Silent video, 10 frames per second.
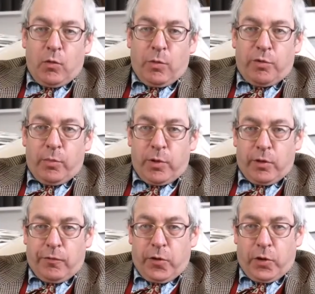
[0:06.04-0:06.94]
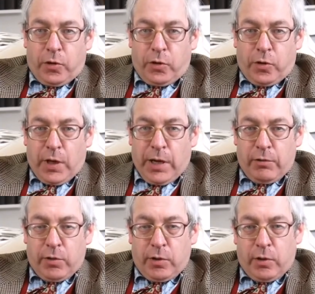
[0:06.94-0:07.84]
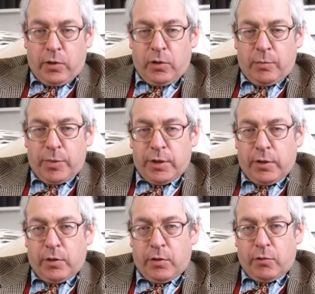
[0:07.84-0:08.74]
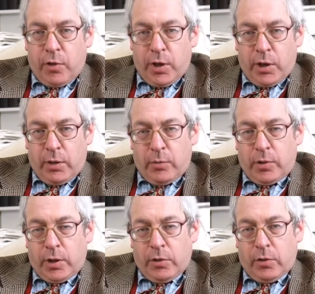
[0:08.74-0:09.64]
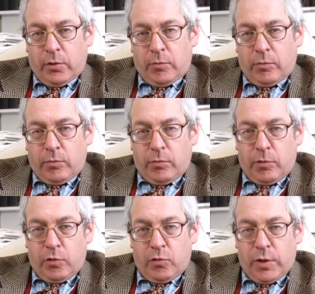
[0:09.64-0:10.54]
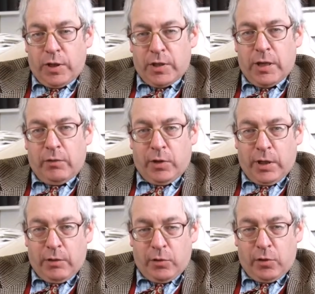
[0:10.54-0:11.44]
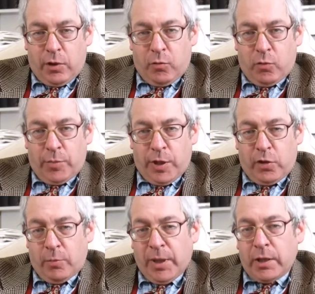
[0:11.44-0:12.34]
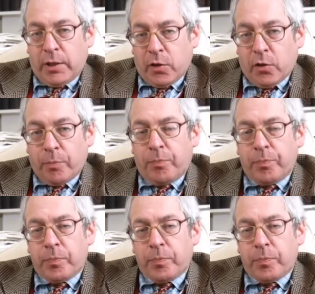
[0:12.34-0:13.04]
Well, probably the first heresy that could be described as a Trinitarian heresy would be Sabellianism.